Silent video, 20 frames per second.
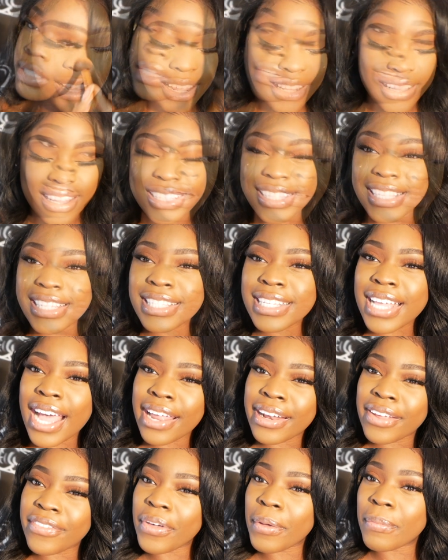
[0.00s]
This is
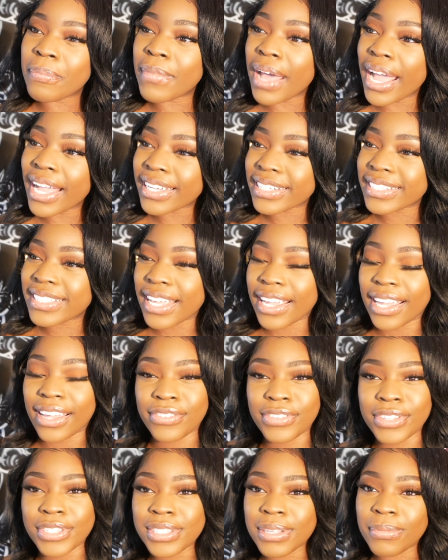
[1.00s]
kind of a MAC day.
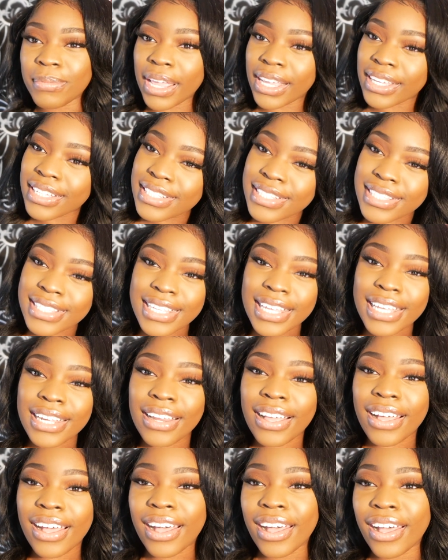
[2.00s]
I've used a MAC
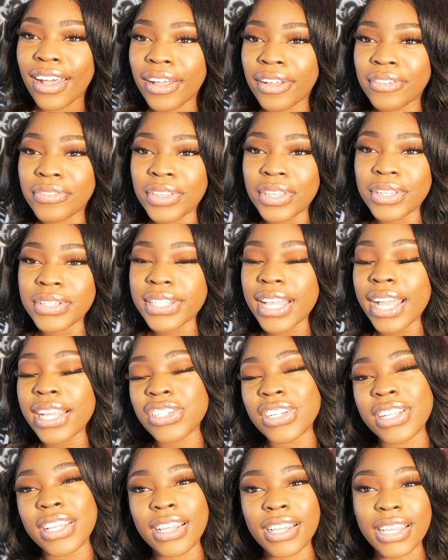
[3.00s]
concealer. I've used
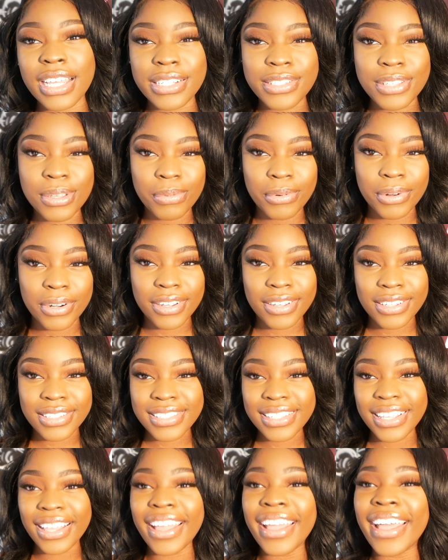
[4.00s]
actually, okay, 2 products.